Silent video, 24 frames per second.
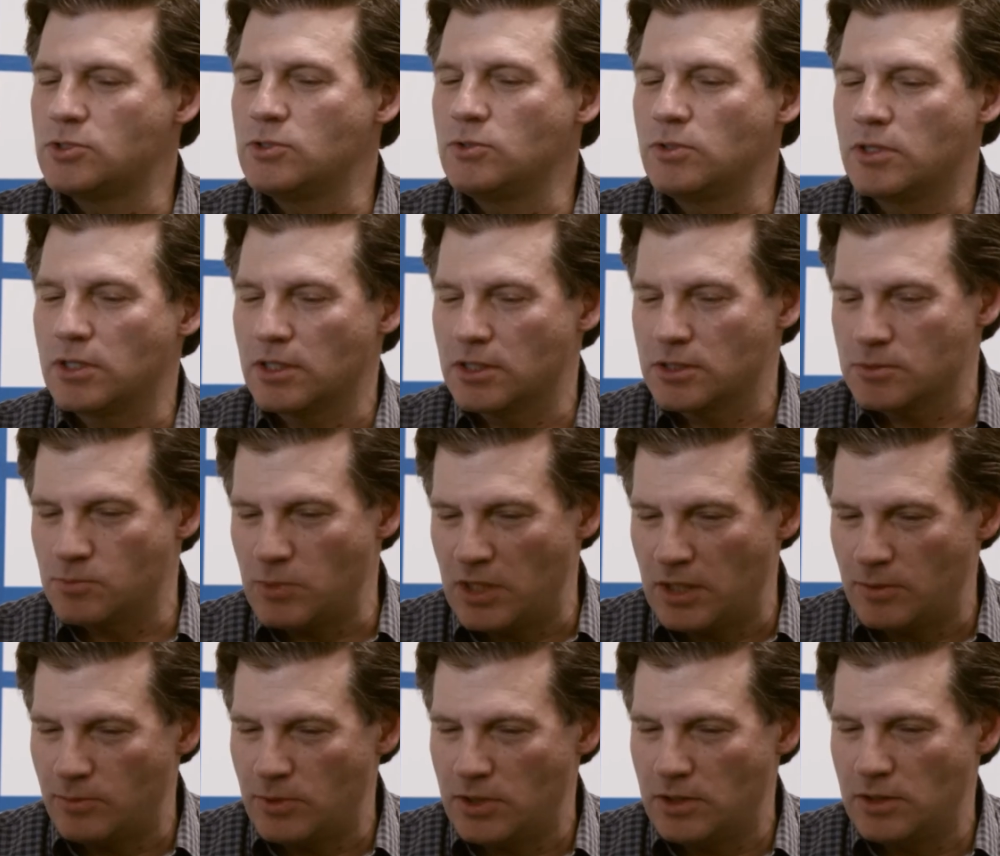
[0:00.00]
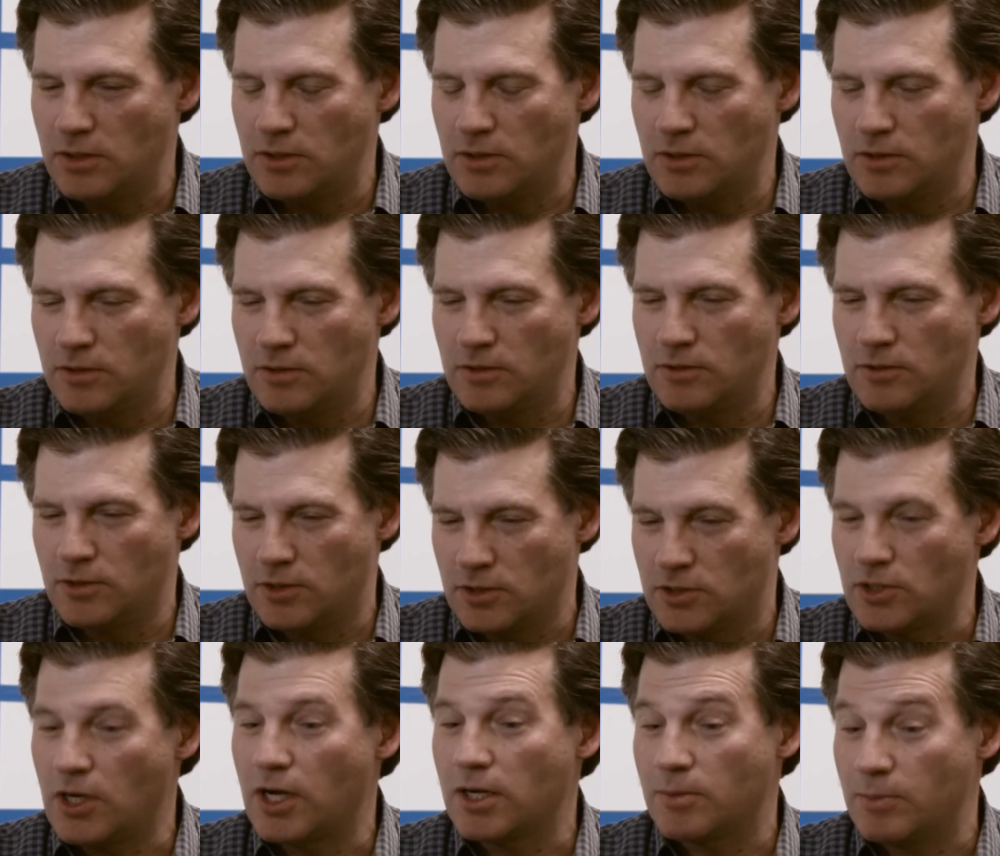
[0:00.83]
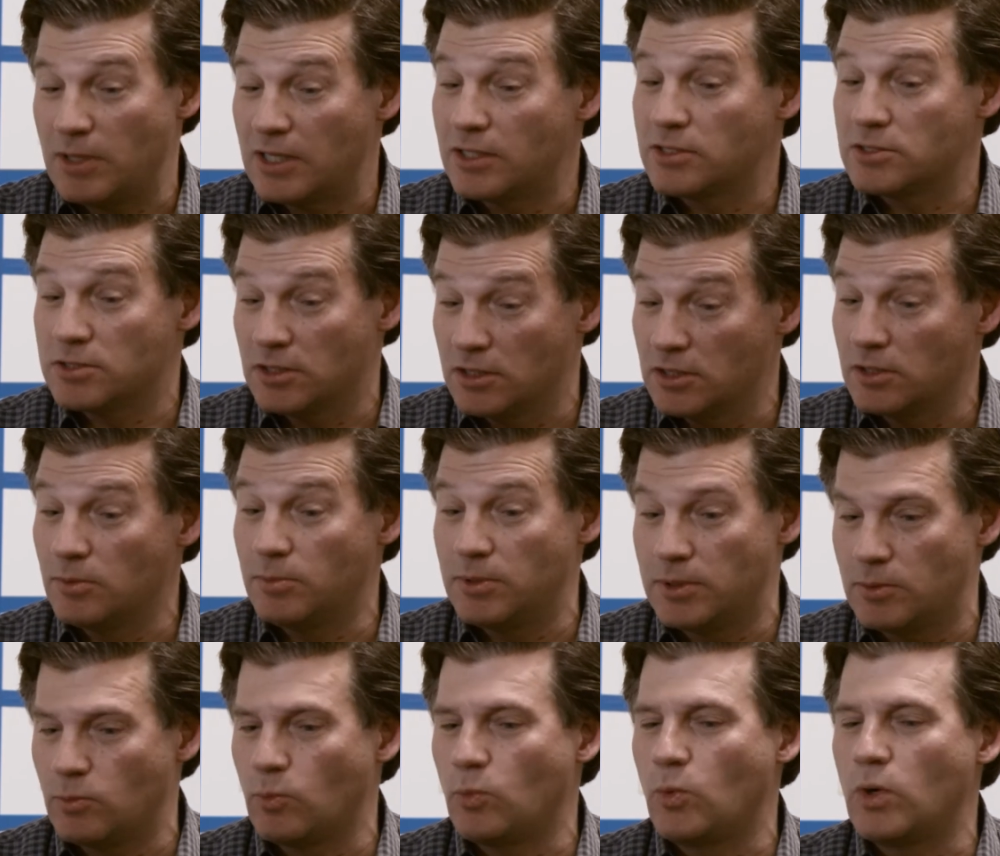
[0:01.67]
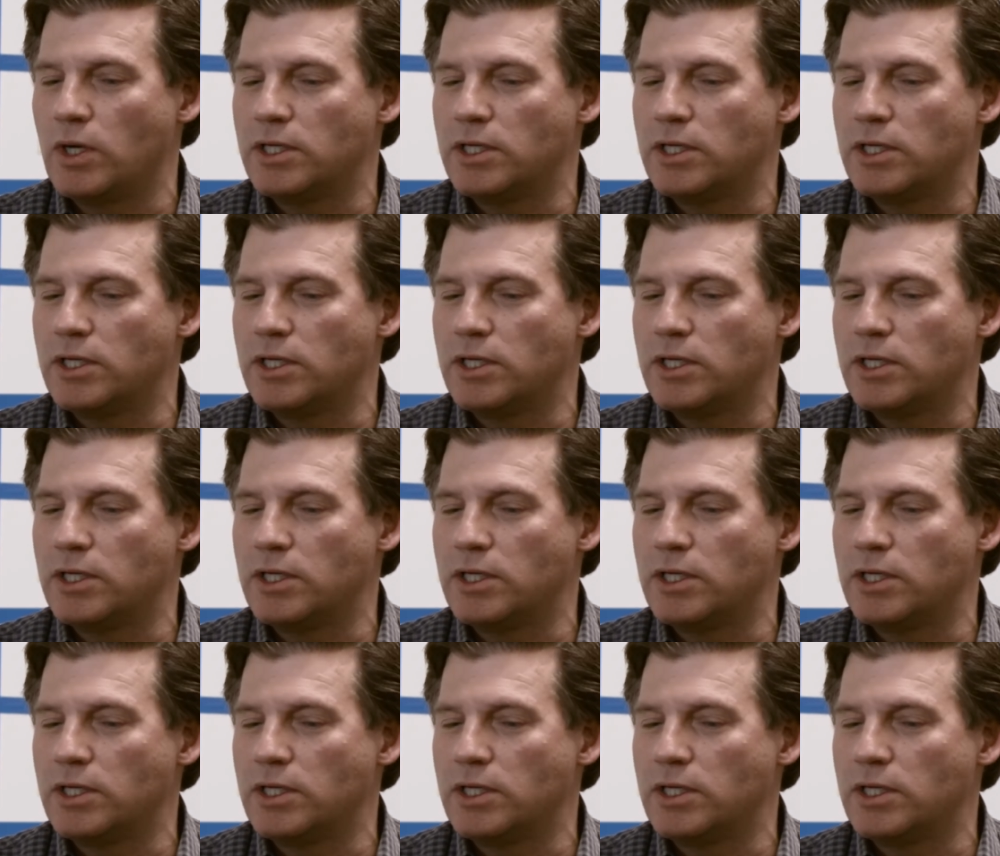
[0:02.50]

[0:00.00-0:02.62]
so two things maybe you could talk about is a little bit,